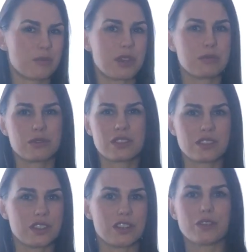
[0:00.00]
people
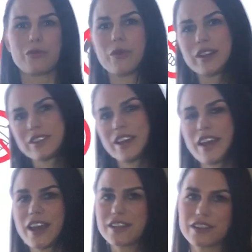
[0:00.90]
still went
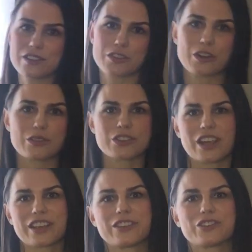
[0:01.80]
ahead and, you know,
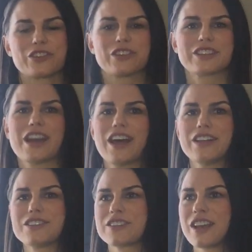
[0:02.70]
shake each other's
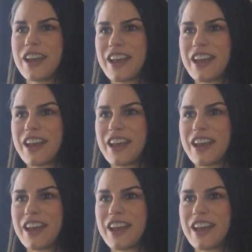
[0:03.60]
hands.